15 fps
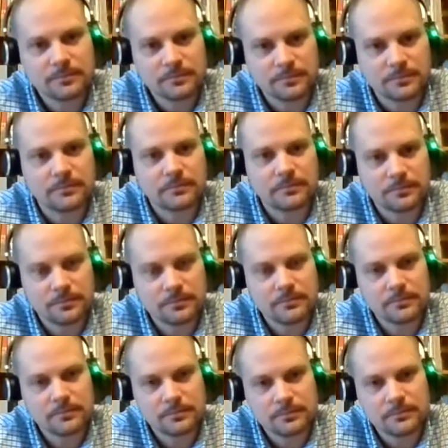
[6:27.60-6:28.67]

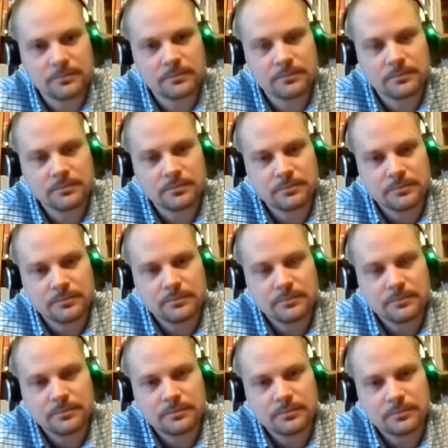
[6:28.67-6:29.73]

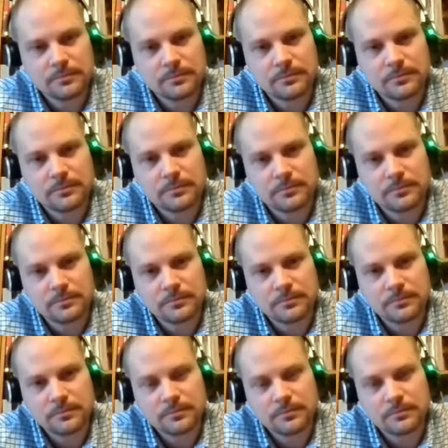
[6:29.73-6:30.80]

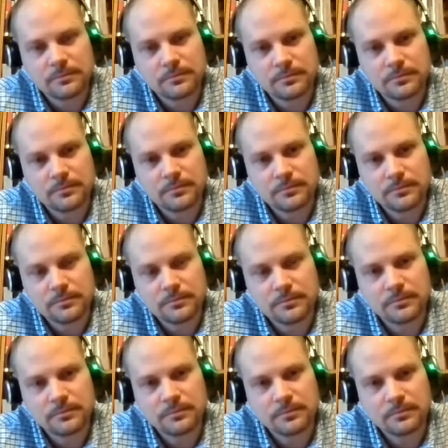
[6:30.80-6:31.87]

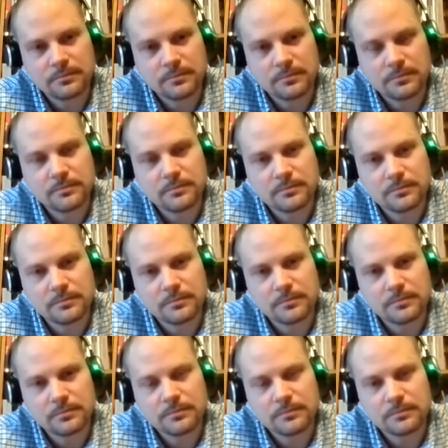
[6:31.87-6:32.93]

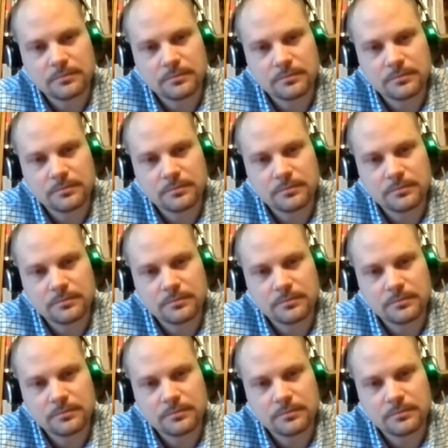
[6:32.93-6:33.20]
No words are spoken by the person on screen.